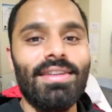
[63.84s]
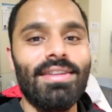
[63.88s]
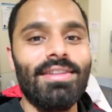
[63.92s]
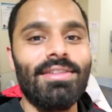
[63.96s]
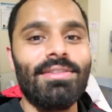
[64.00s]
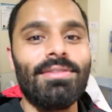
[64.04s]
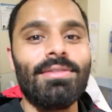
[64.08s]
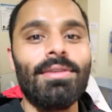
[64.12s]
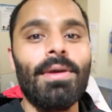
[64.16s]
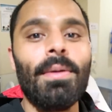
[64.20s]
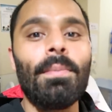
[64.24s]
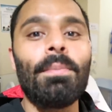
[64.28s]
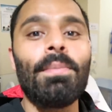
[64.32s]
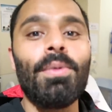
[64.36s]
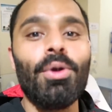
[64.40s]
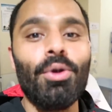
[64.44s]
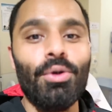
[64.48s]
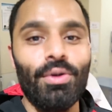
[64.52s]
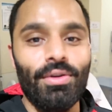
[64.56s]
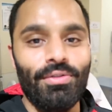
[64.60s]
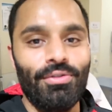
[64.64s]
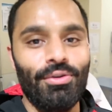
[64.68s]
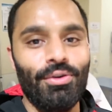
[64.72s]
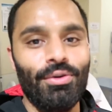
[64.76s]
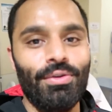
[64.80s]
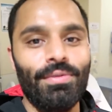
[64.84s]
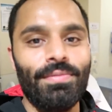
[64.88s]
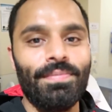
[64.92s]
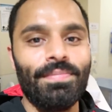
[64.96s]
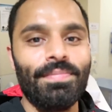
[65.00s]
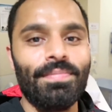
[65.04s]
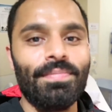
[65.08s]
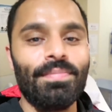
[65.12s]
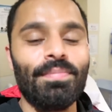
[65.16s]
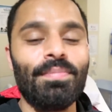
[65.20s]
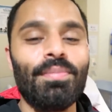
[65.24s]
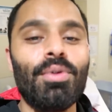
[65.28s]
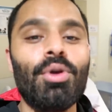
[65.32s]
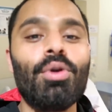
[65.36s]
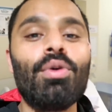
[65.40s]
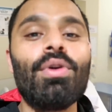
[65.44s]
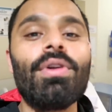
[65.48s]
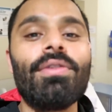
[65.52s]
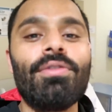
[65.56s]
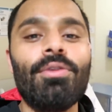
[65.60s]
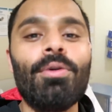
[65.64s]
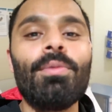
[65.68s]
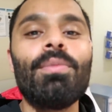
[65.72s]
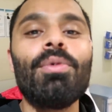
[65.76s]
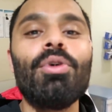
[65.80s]
is beautiful.
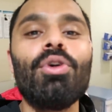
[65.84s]
Beautiful,